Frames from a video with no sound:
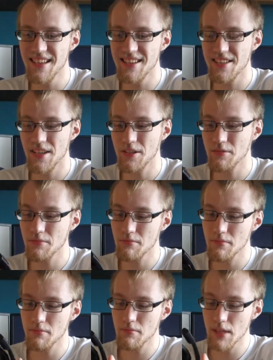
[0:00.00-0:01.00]
So
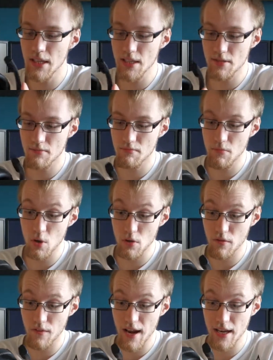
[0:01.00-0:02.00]
these look
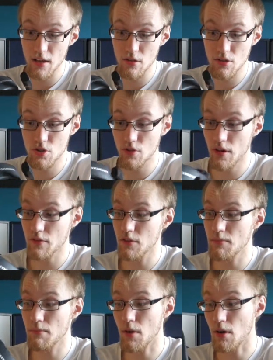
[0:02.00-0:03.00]
fairly good straight out of the
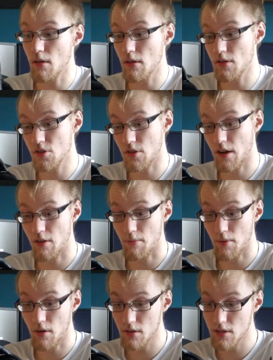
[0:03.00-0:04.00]

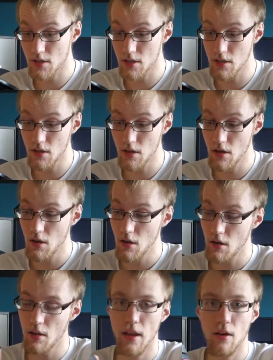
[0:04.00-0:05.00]
box.
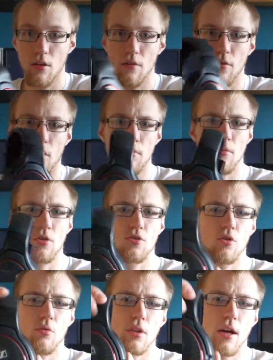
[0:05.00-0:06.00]
They got the volume
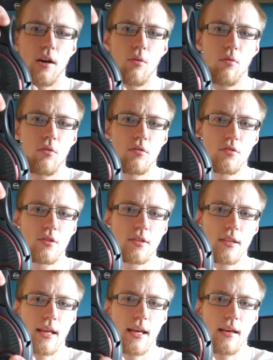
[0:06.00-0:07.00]
control dial just
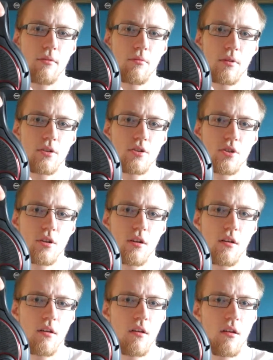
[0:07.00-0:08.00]
there, which
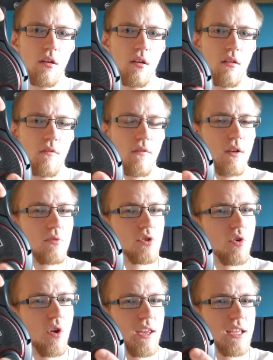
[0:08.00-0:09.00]
feels
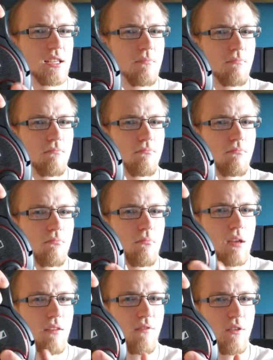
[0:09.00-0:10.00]
alright. It
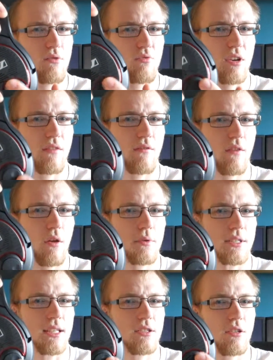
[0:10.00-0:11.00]
feels really
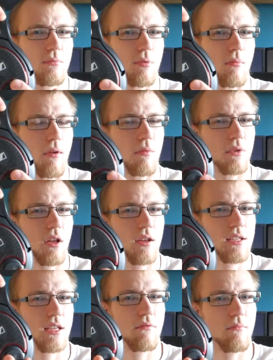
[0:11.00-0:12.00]
floaty, that's the only problem. I would
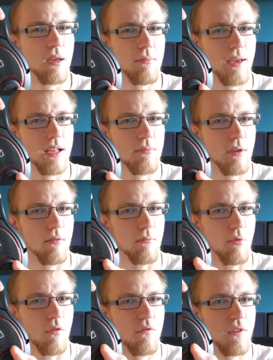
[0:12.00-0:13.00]
like it if maybe it had a bit of
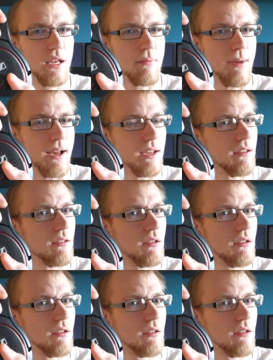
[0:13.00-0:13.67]
more feedback,